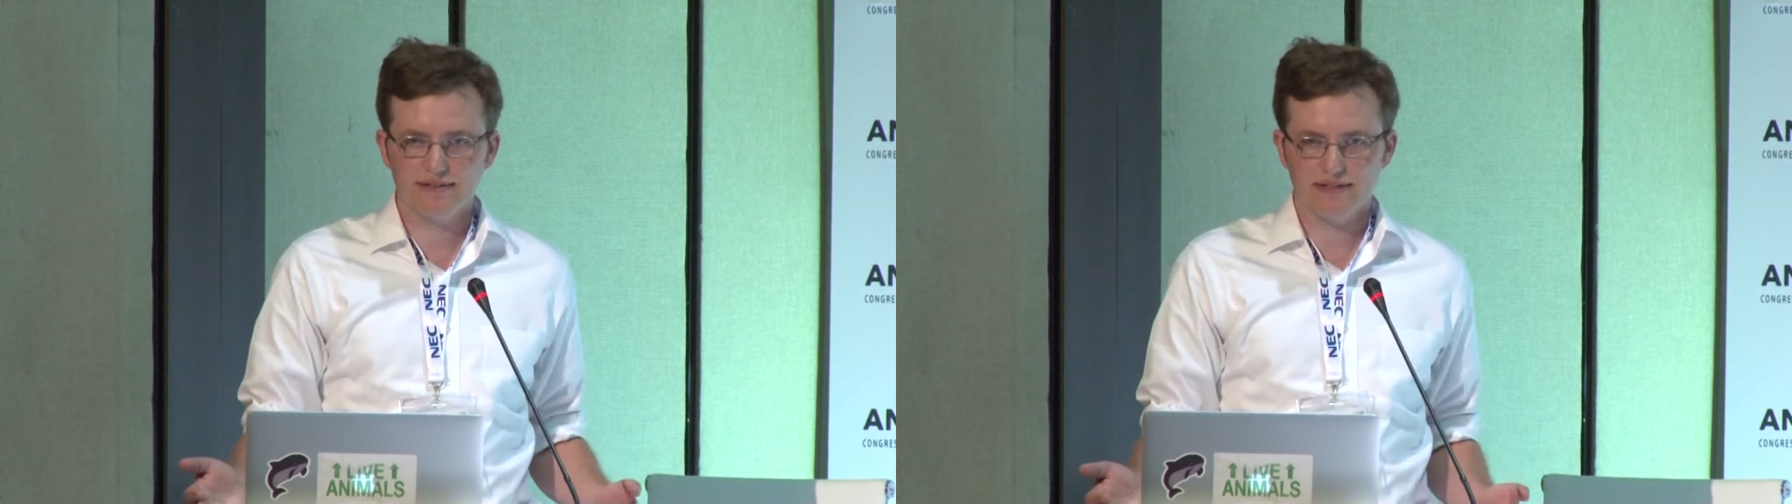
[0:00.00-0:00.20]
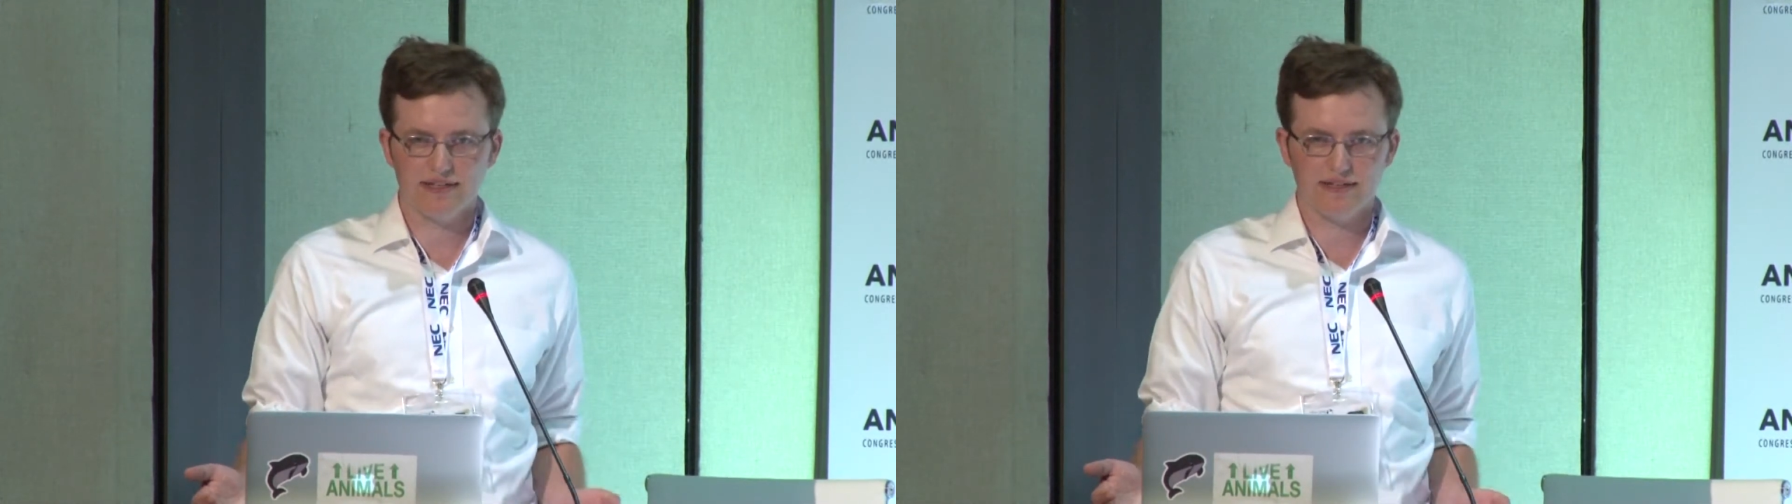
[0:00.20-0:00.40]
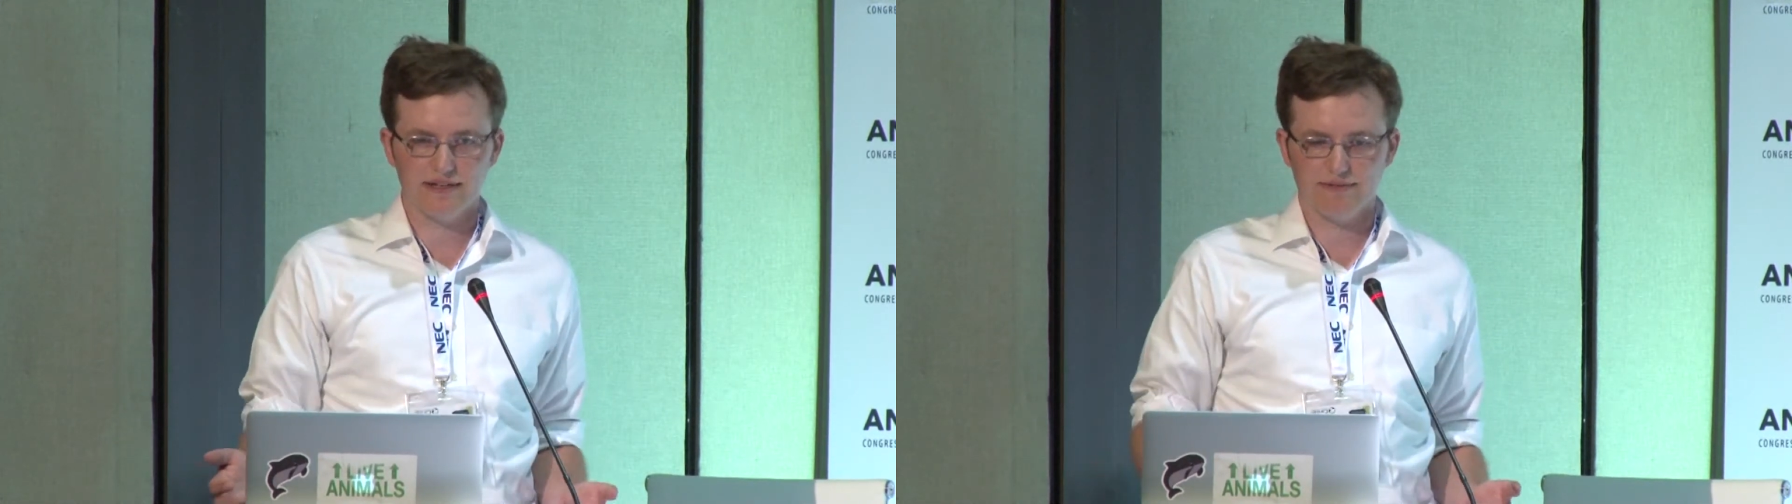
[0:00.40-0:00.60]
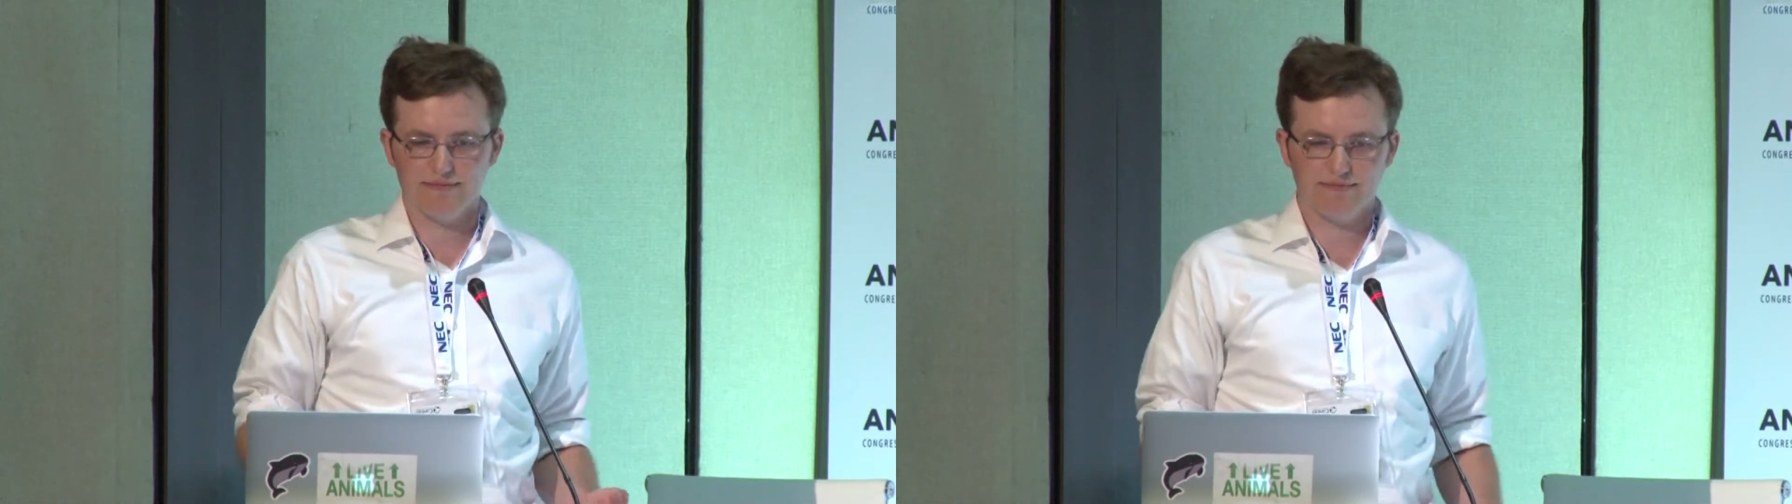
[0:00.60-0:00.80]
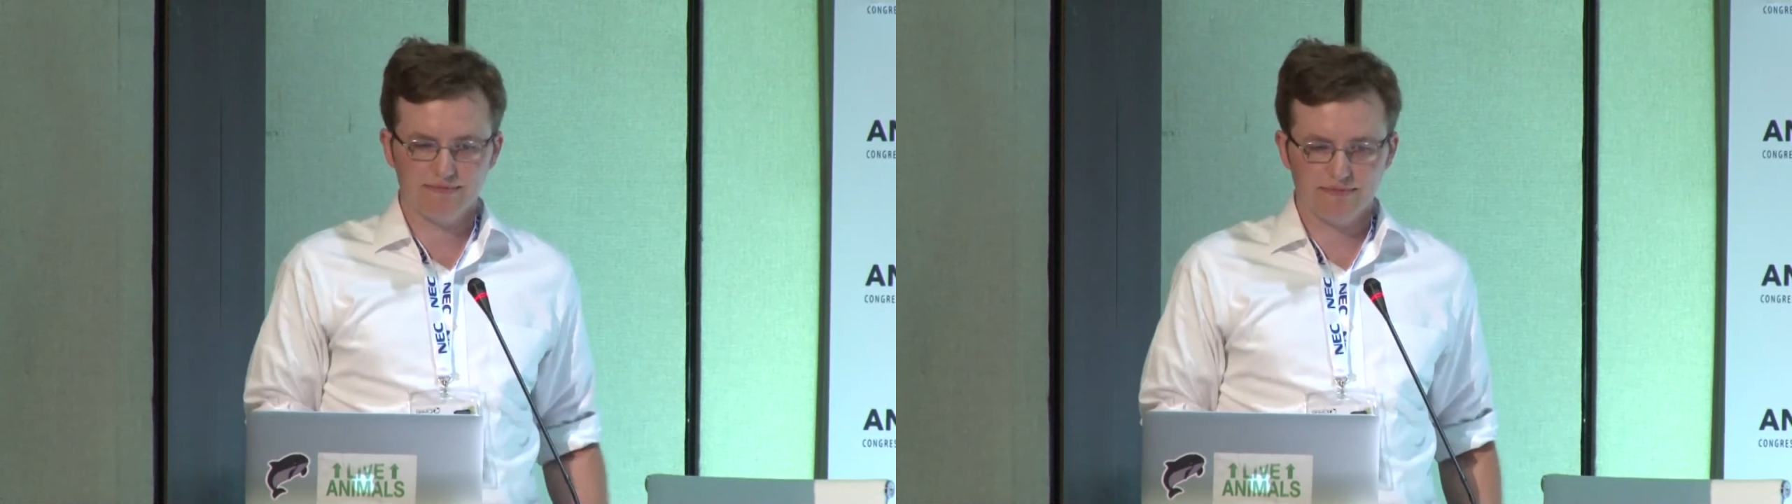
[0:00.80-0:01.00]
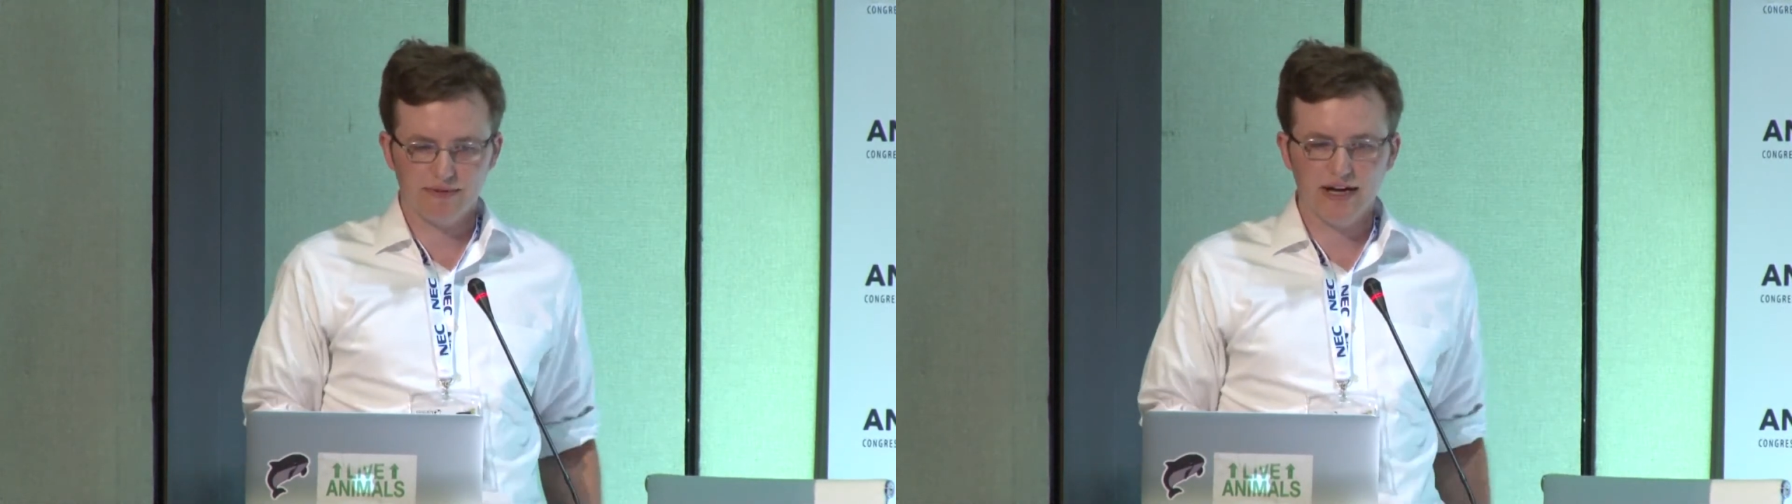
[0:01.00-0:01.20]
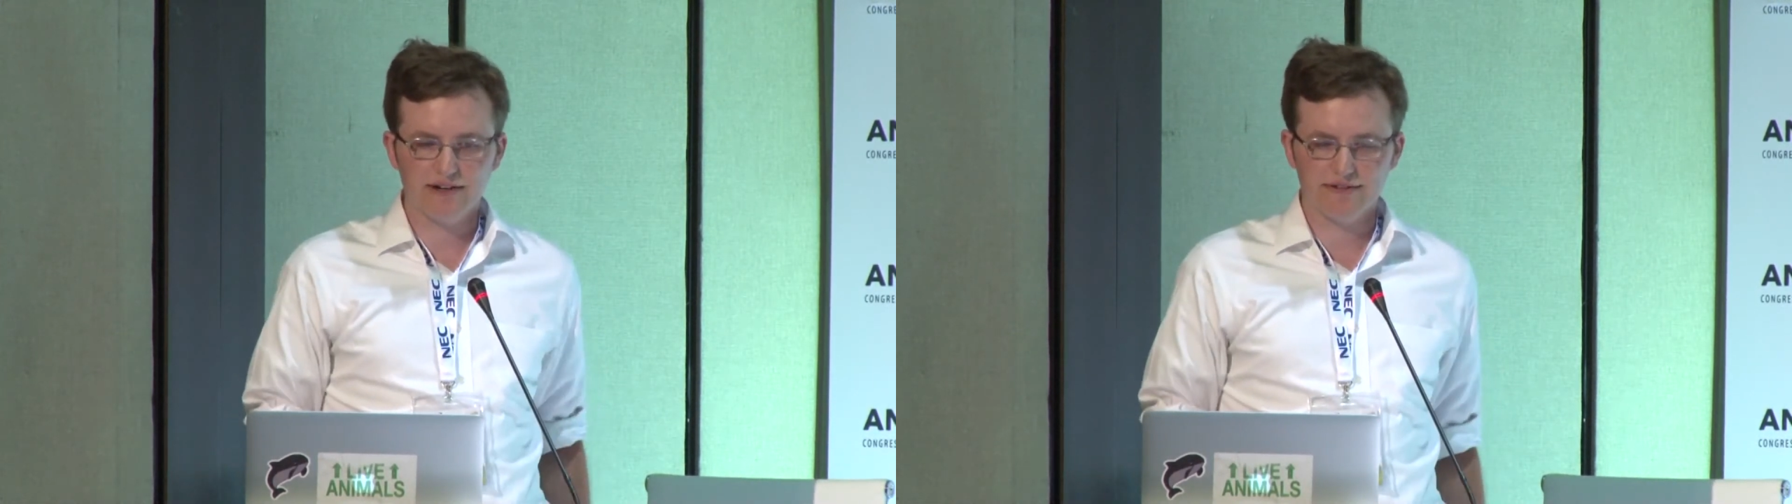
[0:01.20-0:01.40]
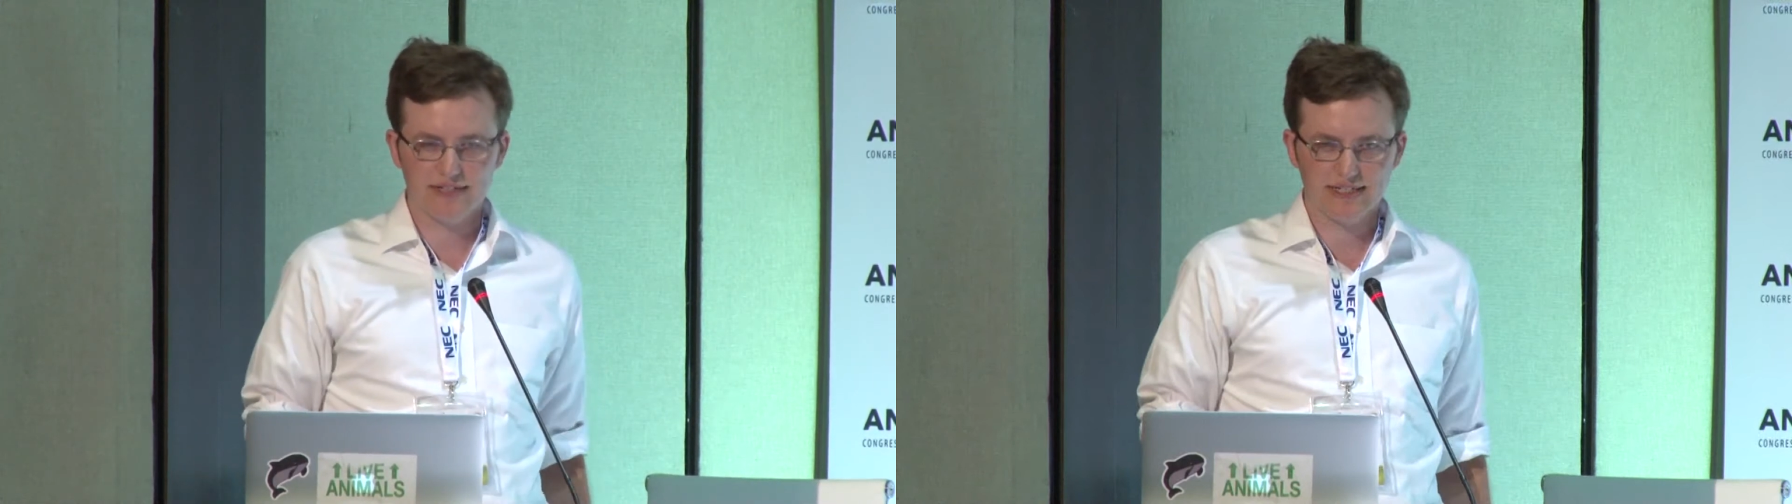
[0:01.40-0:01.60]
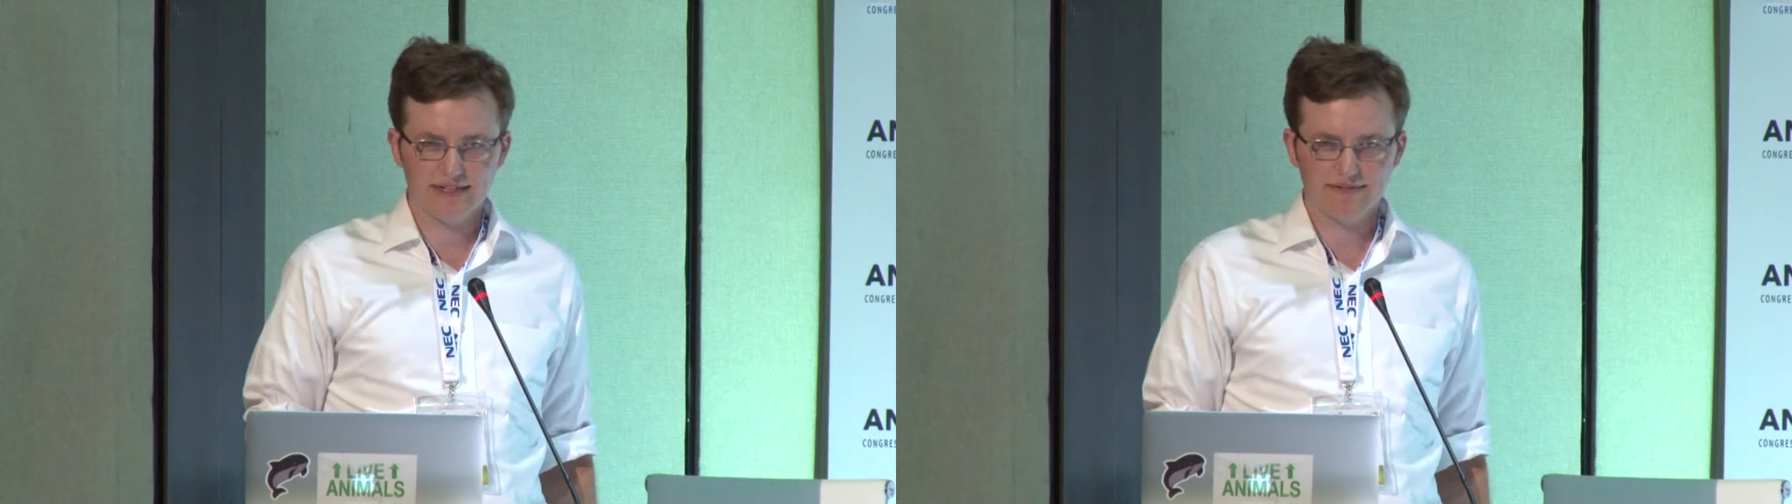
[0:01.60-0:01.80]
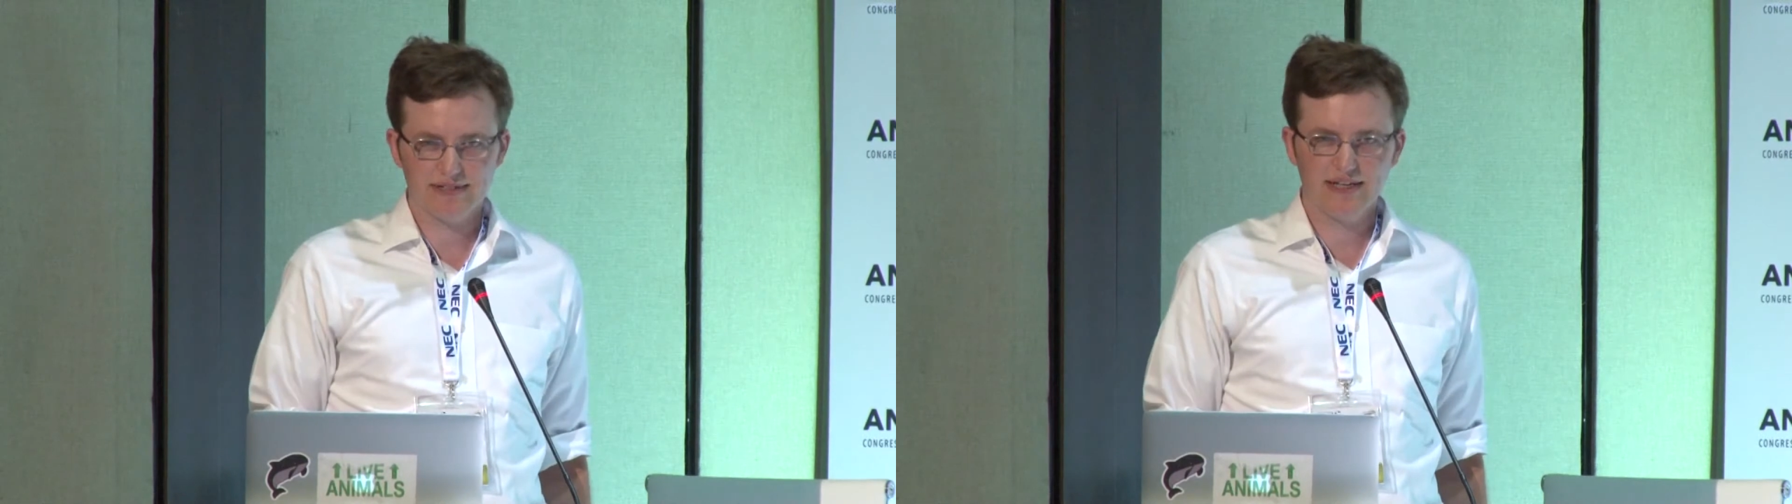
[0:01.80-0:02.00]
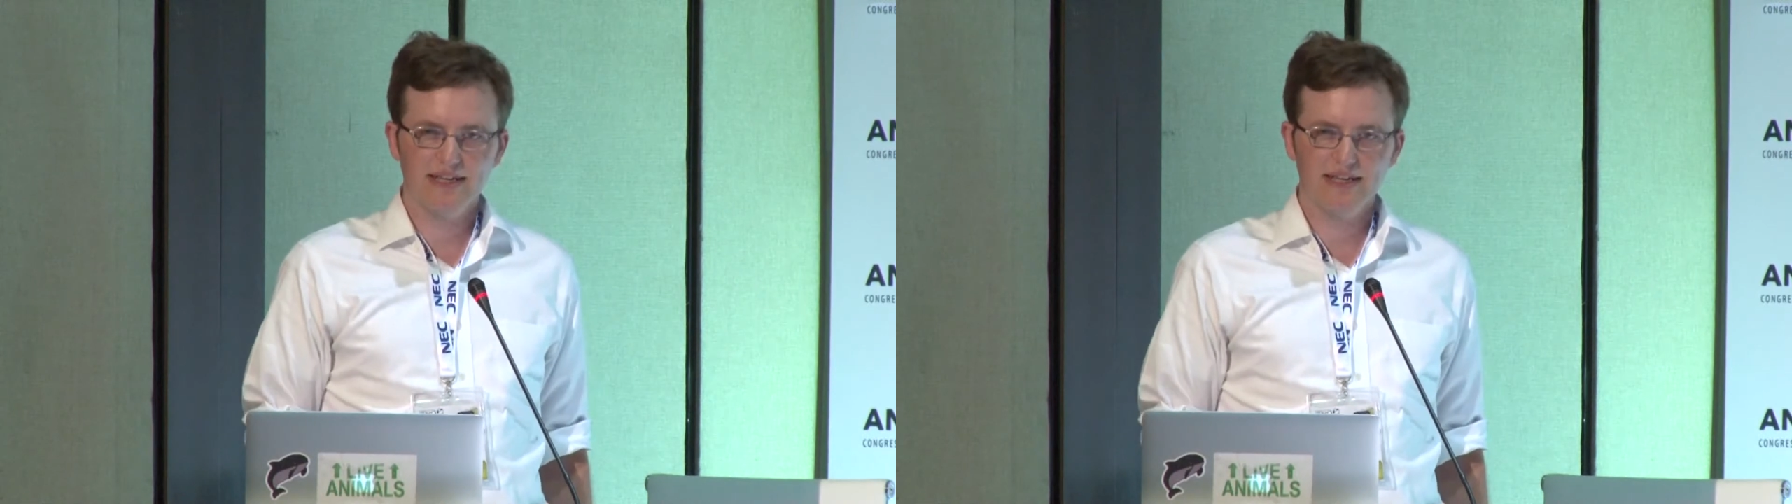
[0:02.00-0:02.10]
that the rider receives.